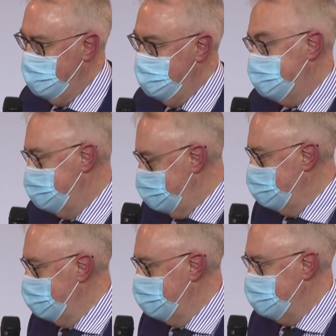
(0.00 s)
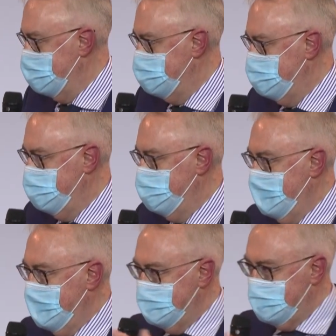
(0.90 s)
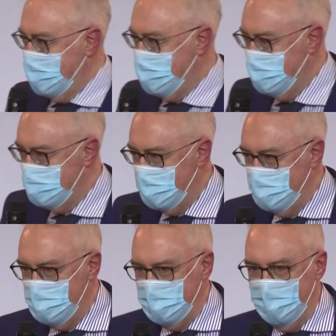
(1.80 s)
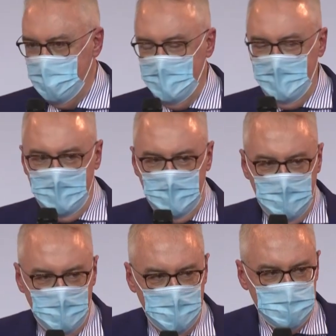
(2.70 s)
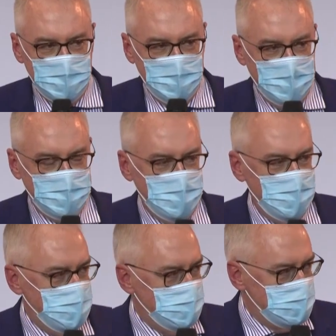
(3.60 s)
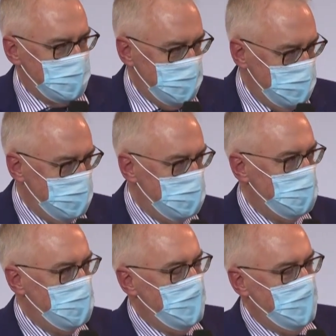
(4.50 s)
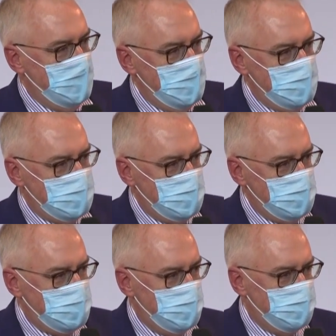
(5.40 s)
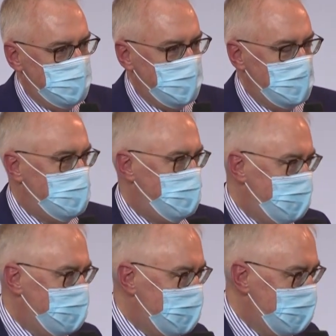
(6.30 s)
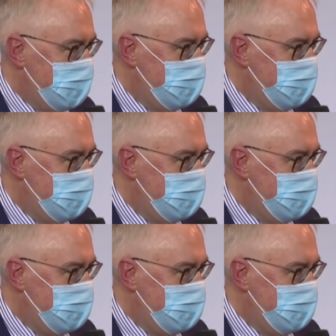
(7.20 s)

And this is something we're trying to do. Second example, also mentioned in your statement, is the issue of the right to be forgotten.